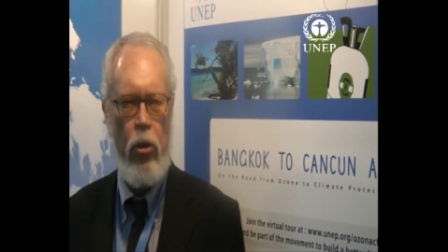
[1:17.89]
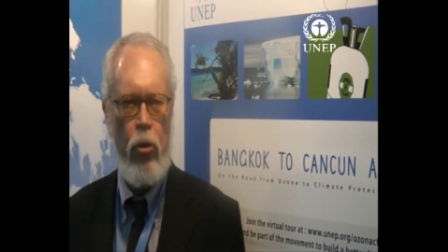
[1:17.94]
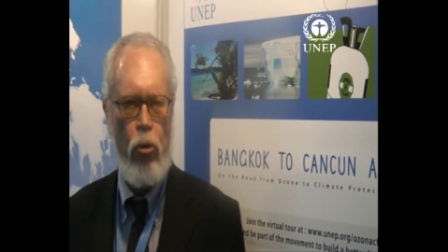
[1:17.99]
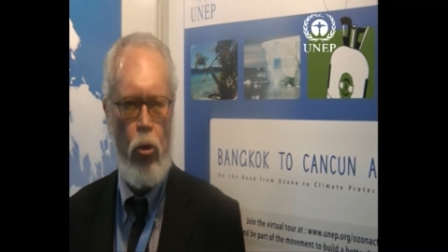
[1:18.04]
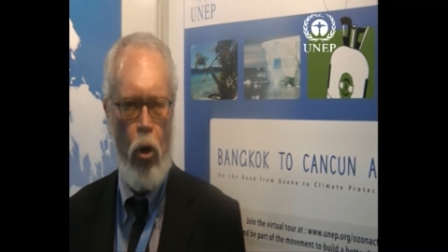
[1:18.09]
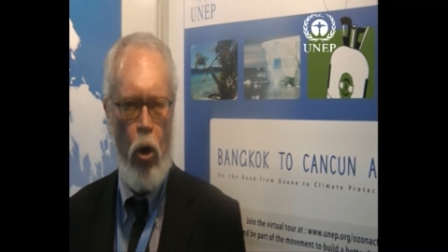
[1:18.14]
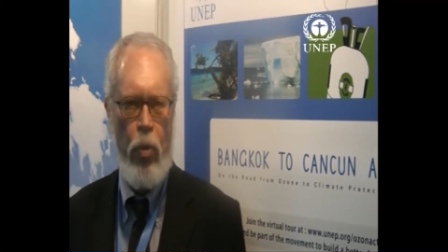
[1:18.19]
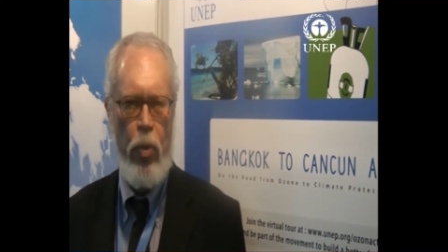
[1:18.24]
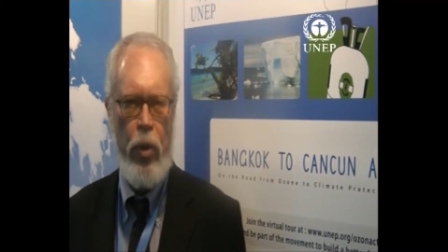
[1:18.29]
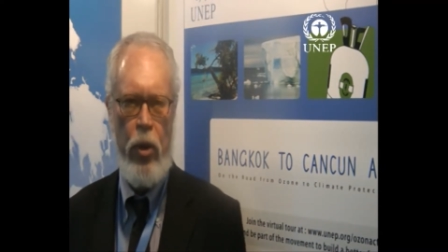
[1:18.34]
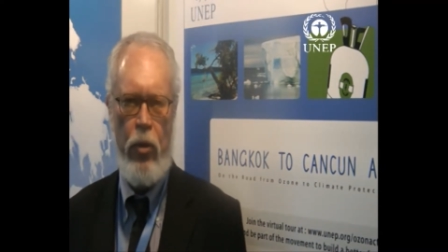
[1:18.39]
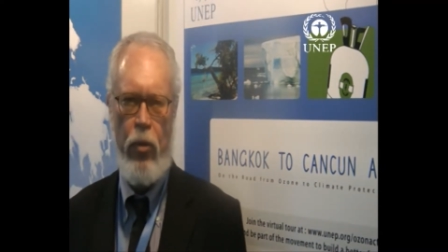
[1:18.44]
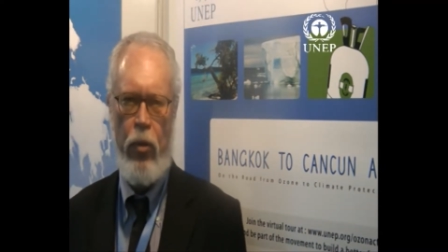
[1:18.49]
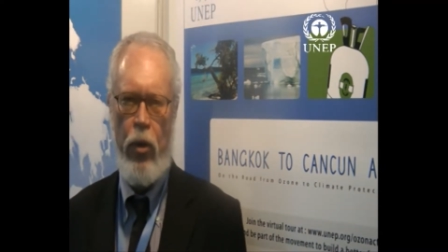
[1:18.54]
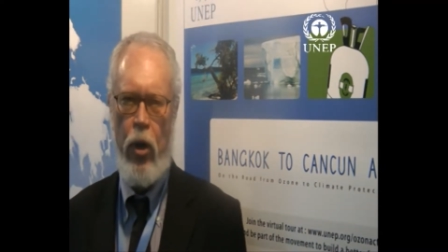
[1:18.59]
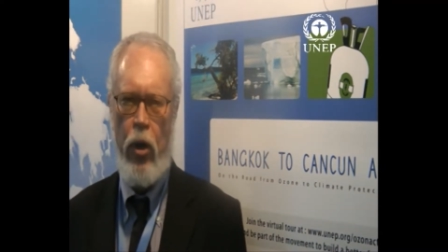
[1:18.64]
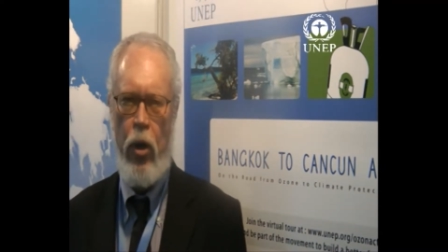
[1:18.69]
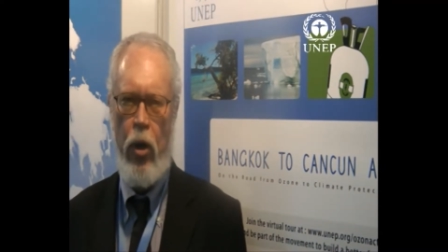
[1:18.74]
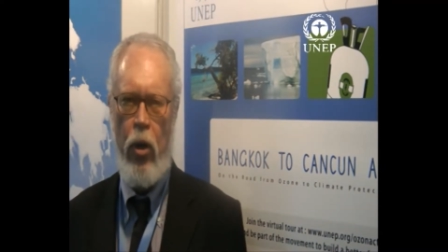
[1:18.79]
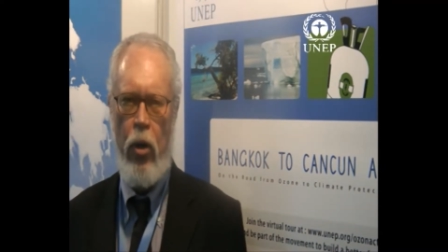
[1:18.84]

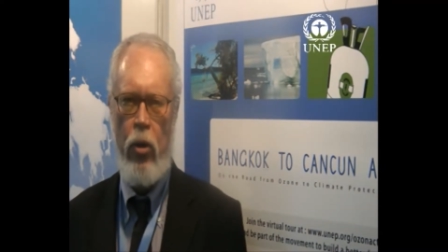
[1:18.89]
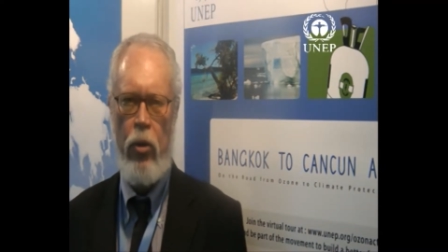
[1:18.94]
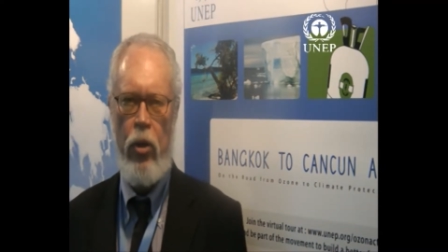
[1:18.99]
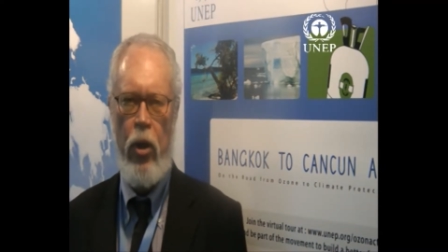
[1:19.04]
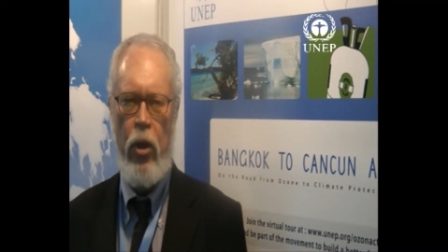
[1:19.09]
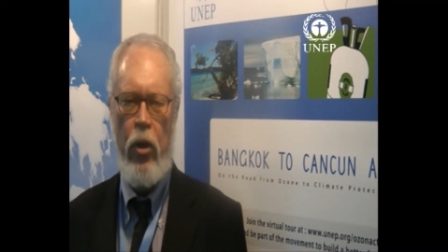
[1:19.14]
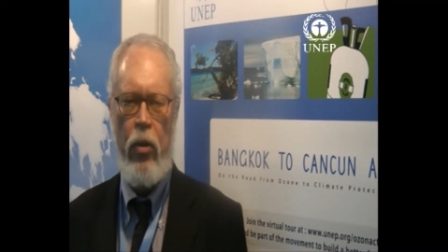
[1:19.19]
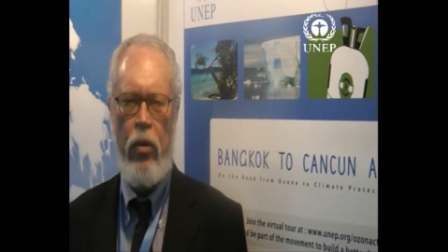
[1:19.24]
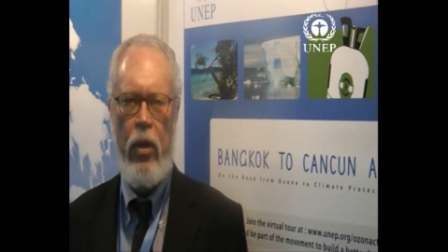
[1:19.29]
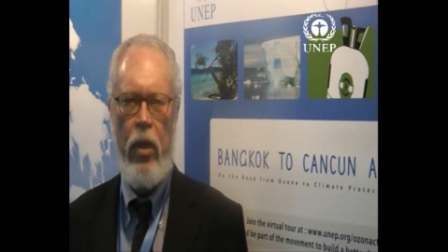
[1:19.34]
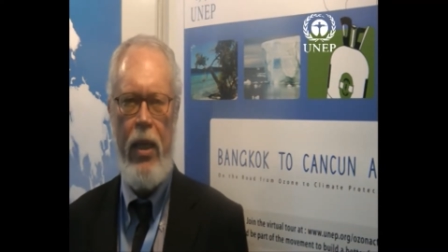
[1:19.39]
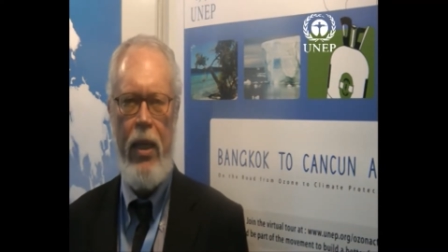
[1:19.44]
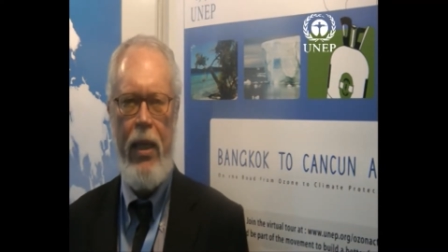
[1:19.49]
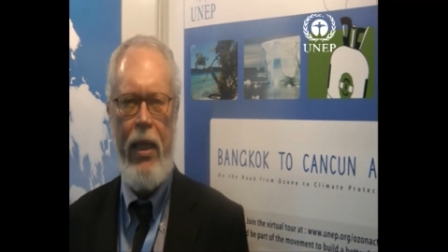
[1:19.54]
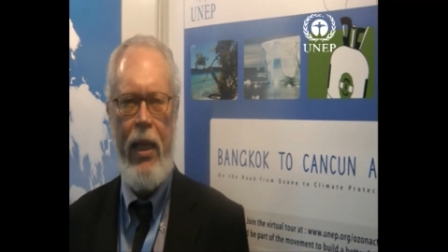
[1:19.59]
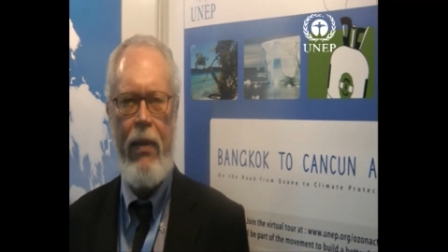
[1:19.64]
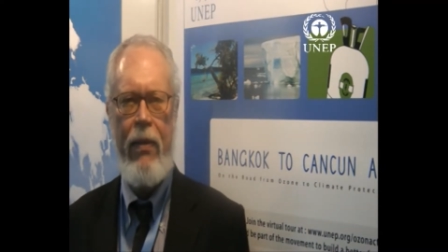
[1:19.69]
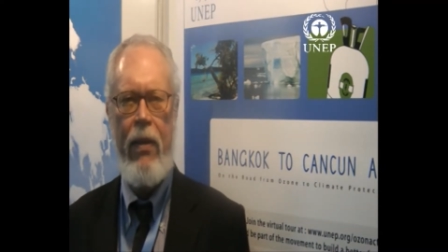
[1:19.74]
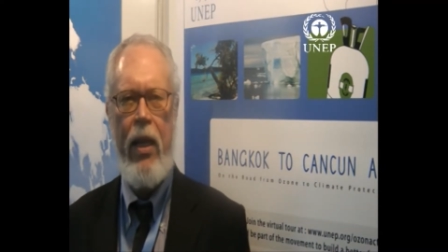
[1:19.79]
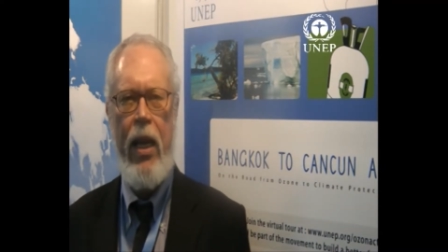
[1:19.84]
tropospheric ozone,
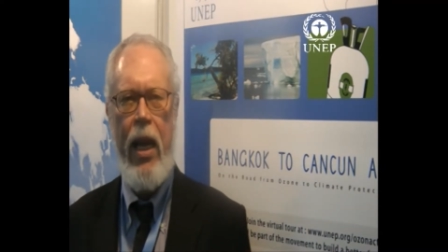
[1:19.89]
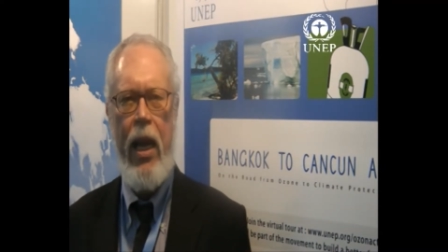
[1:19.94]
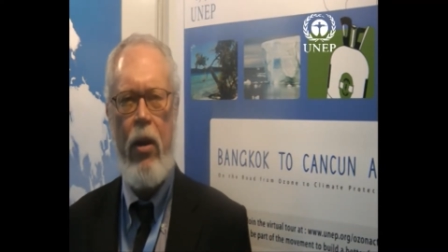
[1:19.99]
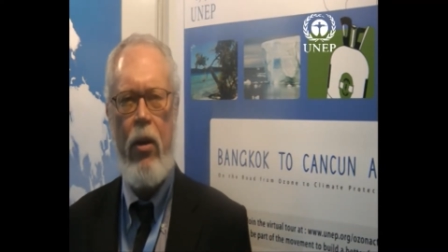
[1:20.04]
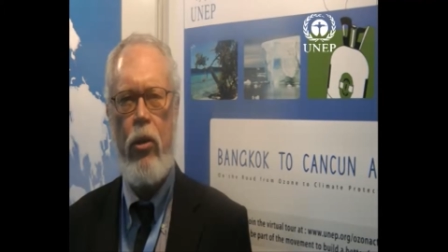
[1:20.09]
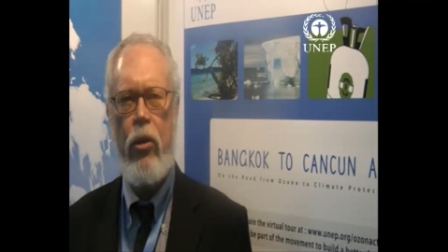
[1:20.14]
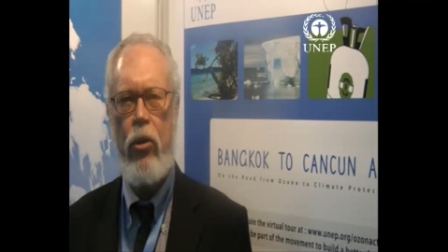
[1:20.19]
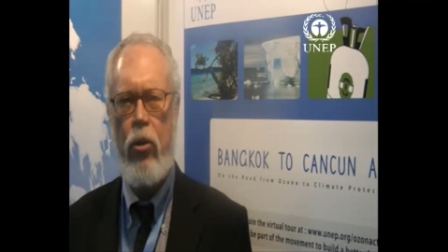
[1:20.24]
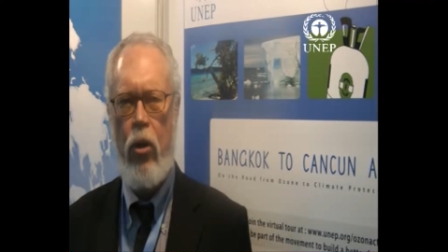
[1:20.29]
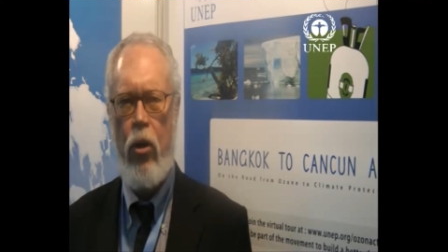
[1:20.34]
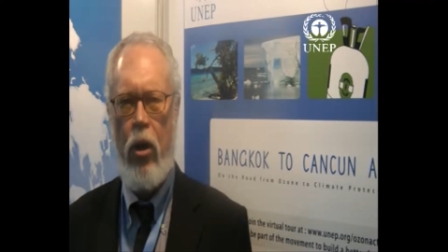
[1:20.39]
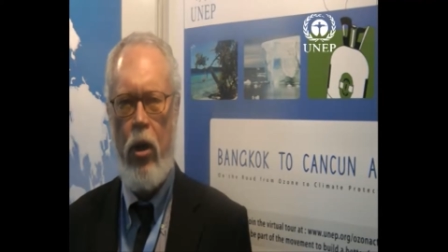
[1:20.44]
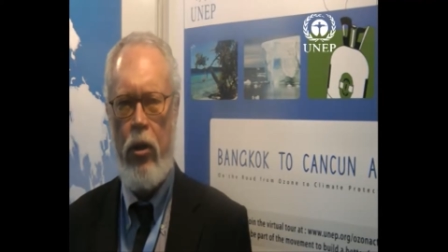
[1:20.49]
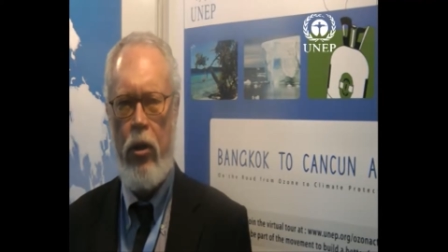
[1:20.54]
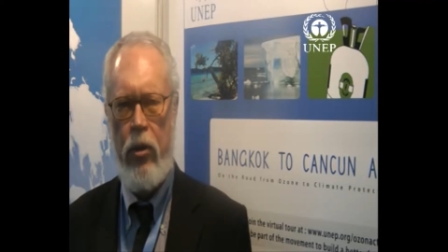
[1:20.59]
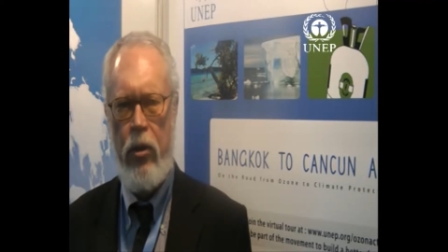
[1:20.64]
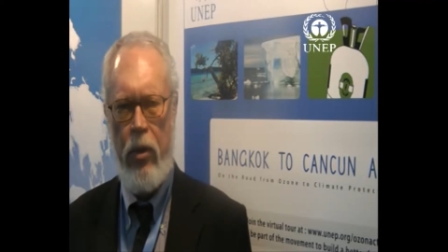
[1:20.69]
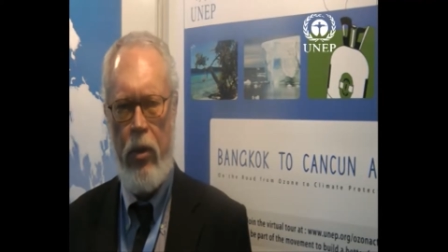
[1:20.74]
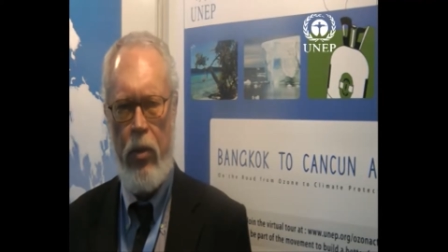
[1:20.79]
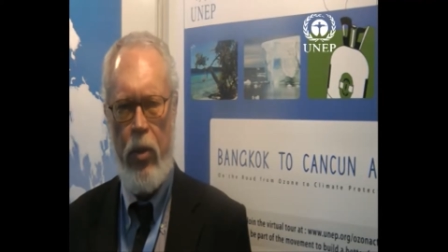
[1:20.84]
and then
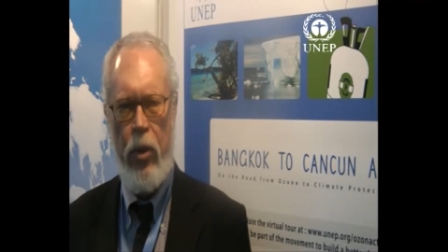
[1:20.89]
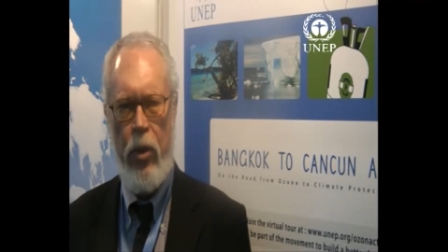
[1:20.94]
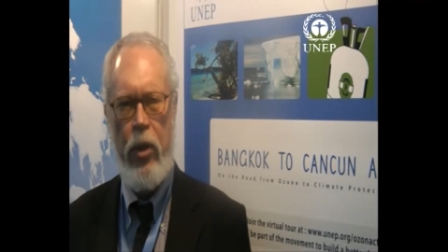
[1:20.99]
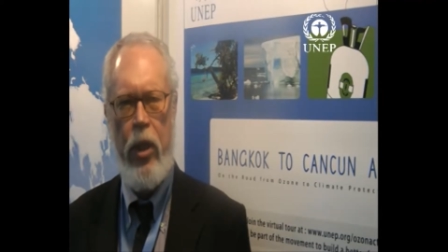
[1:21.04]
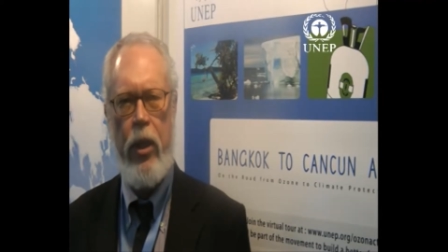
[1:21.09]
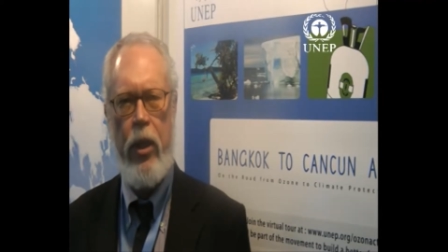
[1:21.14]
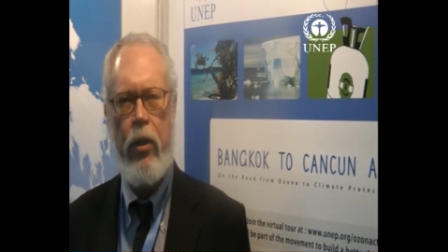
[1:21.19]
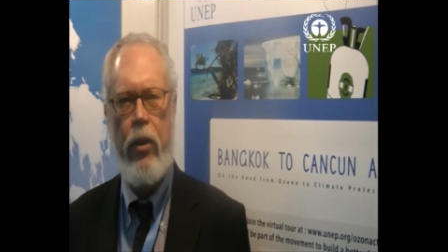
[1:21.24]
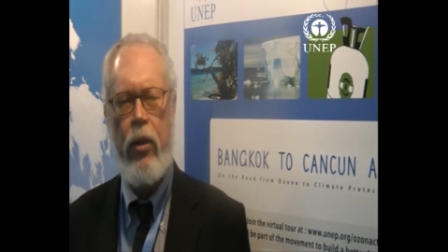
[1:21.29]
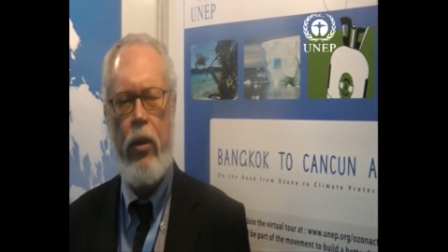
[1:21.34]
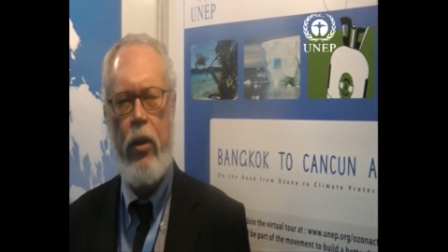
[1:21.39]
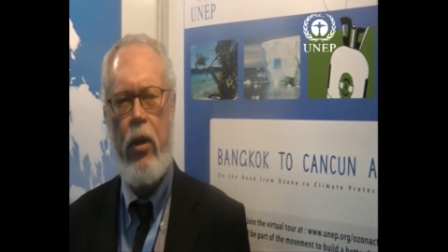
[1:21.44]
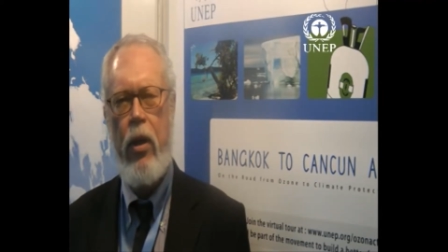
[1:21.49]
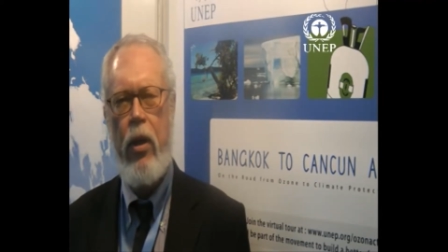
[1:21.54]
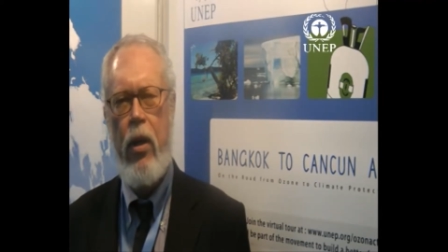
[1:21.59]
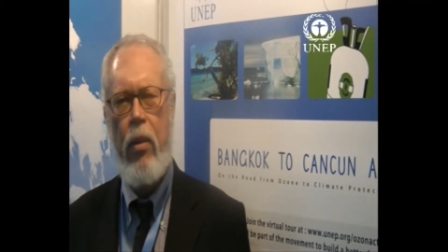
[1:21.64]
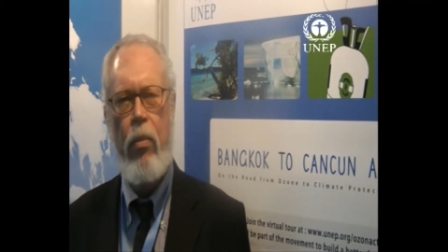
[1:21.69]
aerosols, in particular